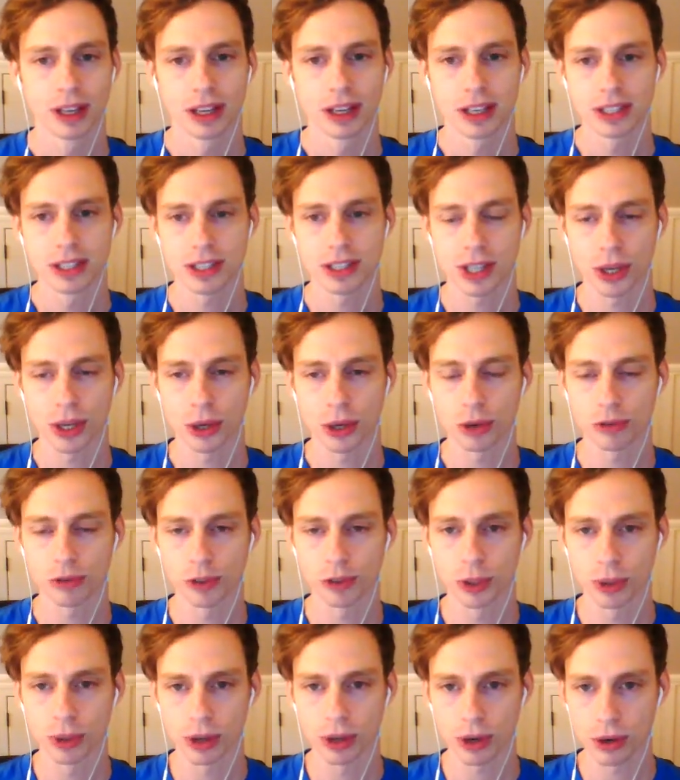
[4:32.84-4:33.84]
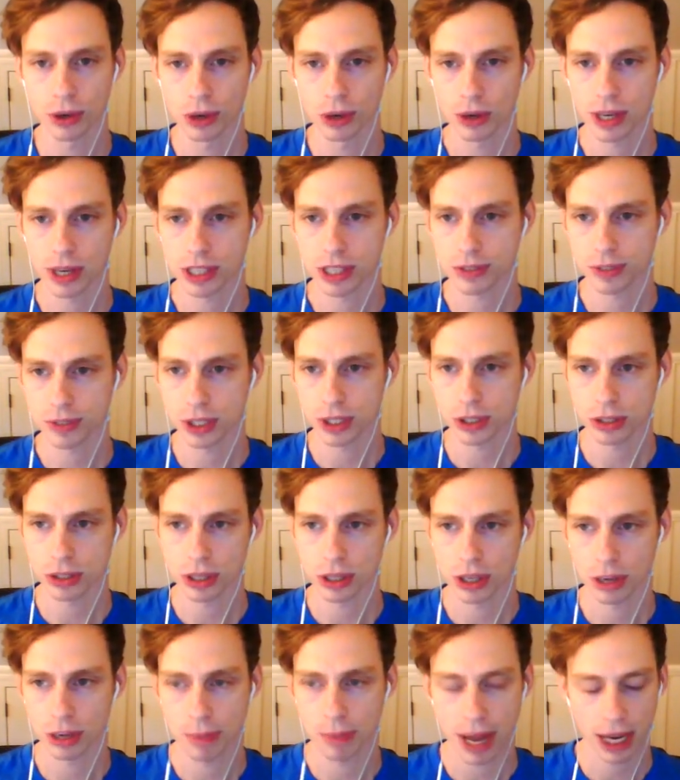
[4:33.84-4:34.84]
So Fedora CoreOS features
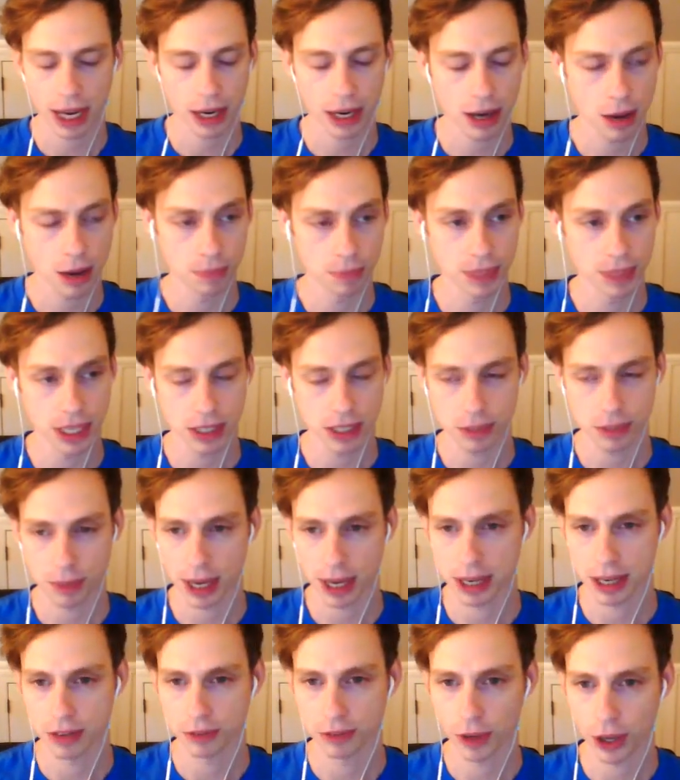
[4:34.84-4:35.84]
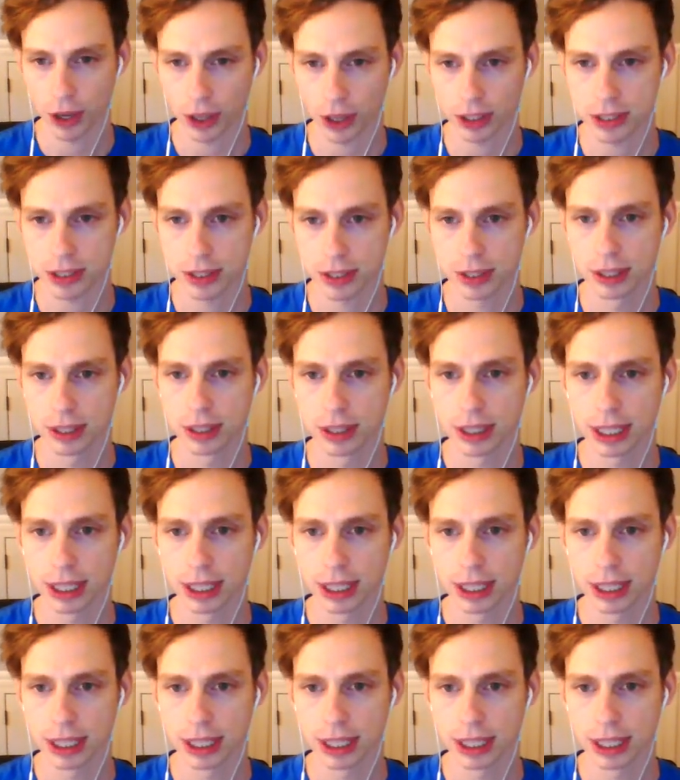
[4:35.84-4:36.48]
automatic updates by default.